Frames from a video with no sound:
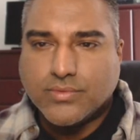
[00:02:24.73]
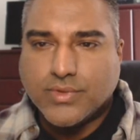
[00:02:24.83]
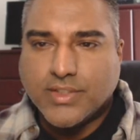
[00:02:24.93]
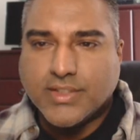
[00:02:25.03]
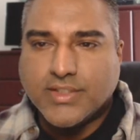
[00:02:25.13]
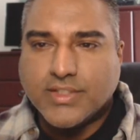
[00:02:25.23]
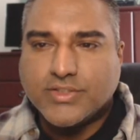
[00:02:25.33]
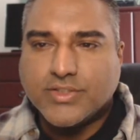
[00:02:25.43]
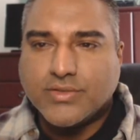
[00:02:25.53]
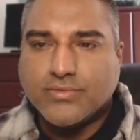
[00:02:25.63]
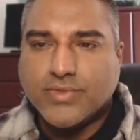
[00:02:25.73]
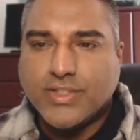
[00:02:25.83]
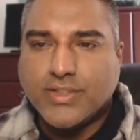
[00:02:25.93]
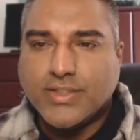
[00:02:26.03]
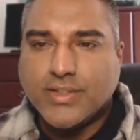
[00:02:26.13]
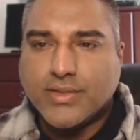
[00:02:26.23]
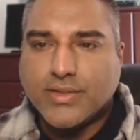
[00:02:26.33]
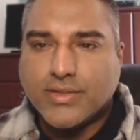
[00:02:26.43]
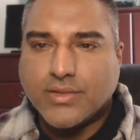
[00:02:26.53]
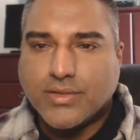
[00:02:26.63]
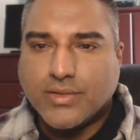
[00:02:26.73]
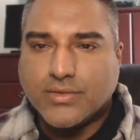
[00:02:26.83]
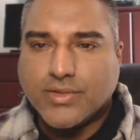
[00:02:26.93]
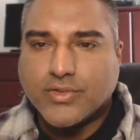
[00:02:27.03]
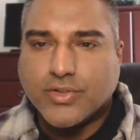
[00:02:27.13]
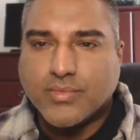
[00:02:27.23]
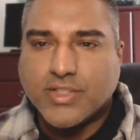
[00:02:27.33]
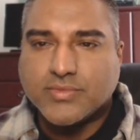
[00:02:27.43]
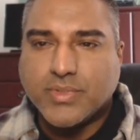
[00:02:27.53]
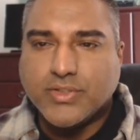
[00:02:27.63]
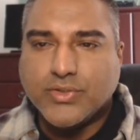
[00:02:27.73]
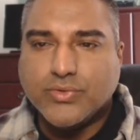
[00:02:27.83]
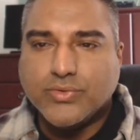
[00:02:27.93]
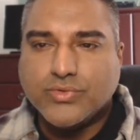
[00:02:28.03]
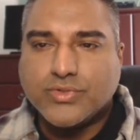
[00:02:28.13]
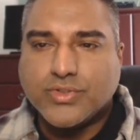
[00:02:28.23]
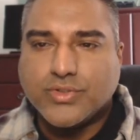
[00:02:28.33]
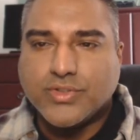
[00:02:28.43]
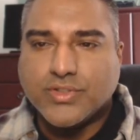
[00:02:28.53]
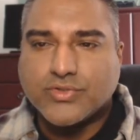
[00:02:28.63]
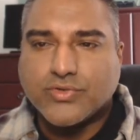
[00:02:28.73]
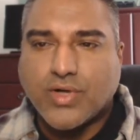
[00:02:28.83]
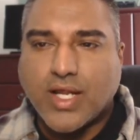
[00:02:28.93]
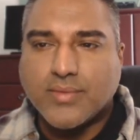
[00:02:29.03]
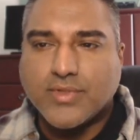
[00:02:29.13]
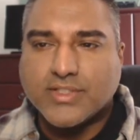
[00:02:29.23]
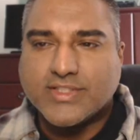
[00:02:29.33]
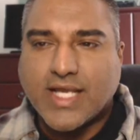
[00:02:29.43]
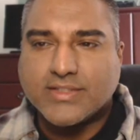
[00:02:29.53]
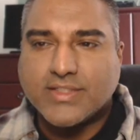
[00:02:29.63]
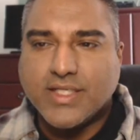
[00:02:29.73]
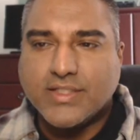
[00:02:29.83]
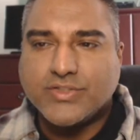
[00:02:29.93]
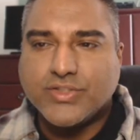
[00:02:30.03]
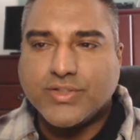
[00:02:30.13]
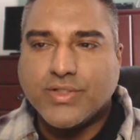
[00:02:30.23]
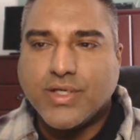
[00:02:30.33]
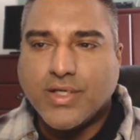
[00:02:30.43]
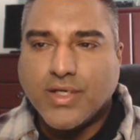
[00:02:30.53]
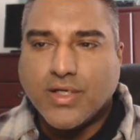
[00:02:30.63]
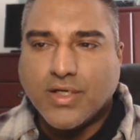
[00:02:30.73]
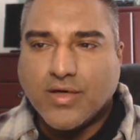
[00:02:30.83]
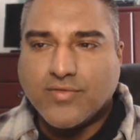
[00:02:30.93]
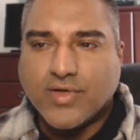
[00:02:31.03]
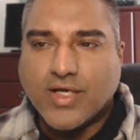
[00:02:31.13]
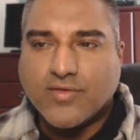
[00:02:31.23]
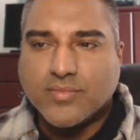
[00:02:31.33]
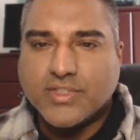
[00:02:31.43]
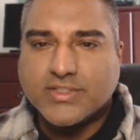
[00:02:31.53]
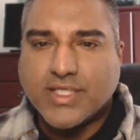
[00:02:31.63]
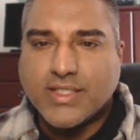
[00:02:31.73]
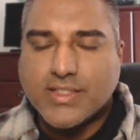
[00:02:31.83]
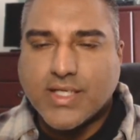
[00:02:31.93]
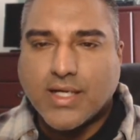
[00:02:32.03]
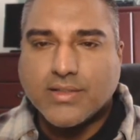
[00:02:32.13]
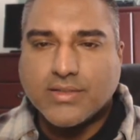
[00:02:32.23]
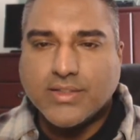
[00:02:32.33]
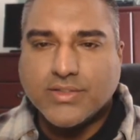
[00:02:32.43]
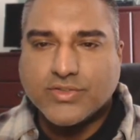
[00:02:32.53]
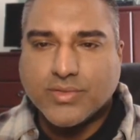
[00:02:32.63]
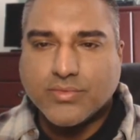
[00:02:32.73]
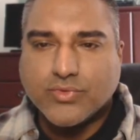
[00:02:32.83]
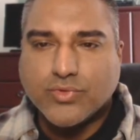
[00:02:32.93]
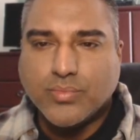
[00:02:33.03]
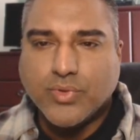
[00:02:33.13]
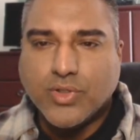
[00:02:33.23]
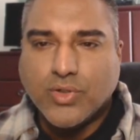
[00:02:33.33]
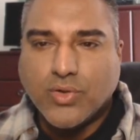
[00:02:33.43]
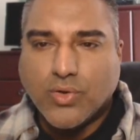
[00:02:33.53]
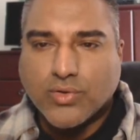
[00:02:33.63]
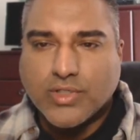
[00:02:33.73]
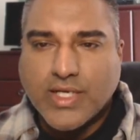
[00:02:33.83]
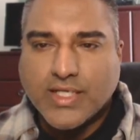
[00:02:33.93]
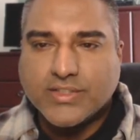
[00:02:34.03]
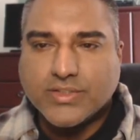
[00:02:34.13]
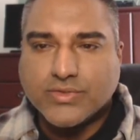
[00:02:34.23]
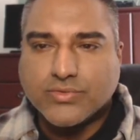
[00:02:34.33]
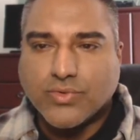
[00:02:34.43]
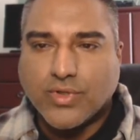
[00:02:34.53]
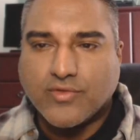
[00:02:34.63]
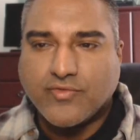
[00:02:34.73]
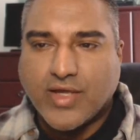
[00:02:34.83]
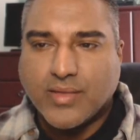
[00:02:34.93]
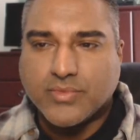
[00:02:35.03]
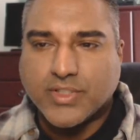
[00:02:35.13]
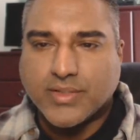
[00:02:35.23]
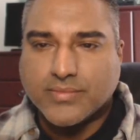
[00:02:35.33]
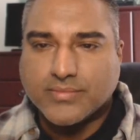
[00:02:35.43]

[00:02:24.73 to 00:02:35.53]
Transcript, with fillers: In addition, read the term has been used to describe the assassination of a government's entire leadership group or a nation's royal family.